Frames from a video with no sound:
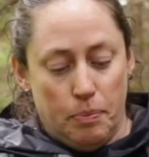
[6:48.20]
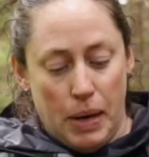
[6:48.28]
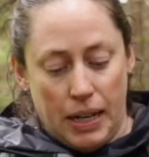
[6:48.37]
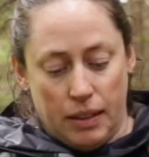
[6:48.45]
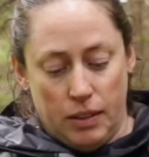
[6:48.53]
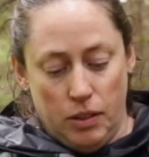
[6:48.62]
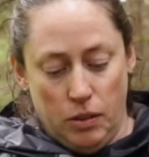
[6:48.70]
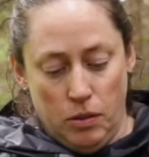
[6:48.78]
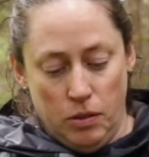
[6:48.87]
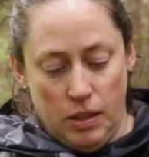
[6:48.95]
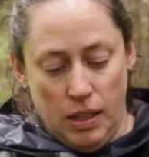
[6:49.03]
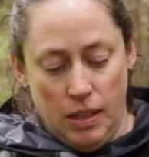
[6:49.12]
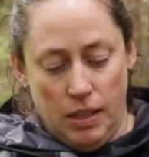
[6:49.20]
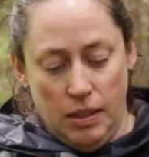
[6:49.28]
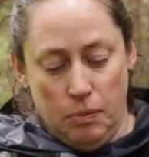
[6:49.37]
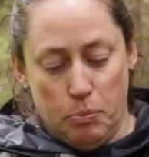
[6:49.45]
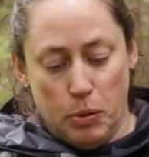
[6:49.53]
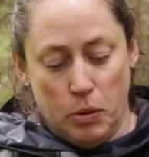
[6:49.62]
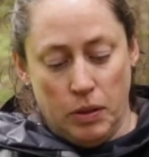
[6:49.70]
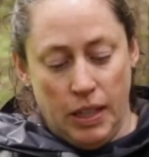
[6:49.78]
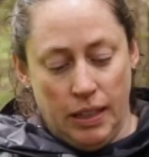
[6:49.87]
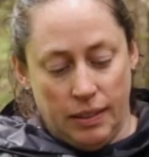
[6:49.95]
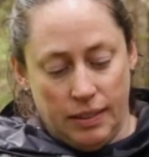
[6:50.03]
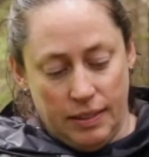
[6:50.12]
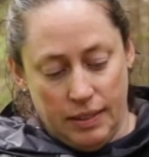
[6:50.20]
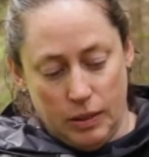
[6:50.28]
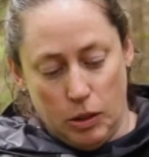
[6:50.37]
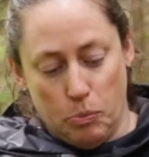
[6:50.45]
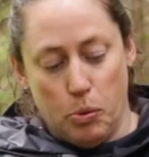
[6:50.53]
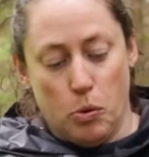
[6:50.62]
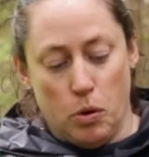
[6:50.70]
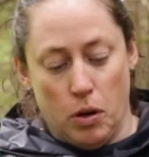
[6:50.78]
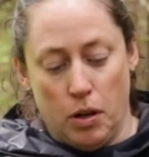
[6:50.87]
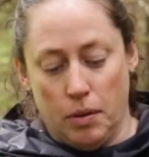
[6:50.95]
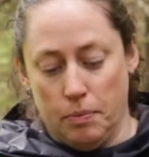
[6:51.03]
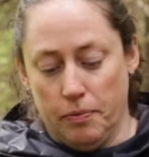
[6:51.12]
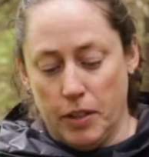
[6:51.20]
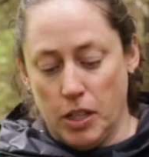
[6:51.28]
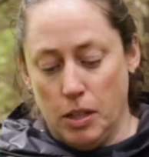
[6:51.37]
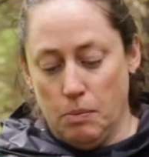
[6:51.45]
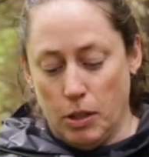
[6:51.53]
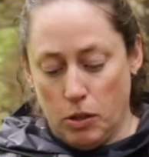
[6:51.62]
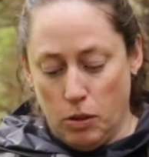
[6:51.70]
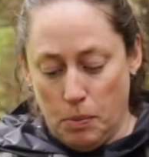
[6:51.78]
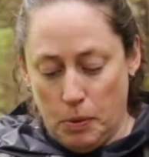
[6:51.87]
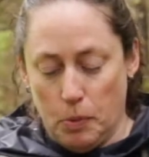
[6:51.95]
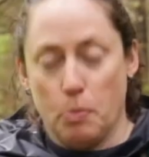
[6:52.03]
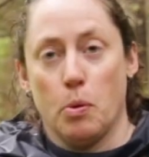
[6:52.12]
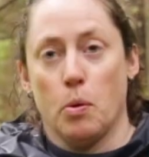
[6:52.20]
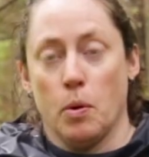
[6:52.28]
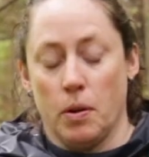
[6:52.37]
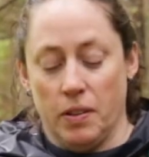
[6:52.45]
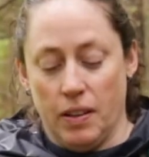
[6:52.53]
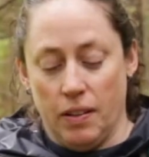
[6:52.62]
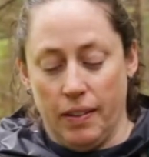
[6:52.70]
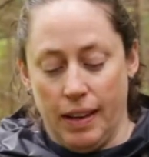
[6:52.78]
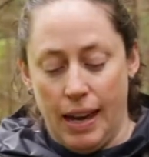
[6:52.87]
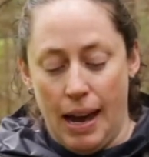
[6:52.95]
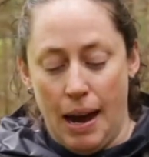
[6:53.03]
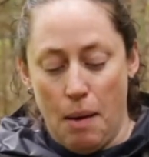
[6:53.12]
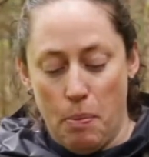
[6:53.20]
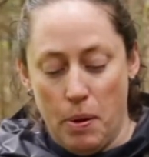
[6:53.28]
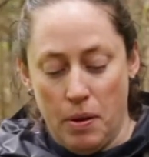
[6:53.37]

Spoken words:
Back to the boletes, or pored fleshy mushrooms with pores under the cap.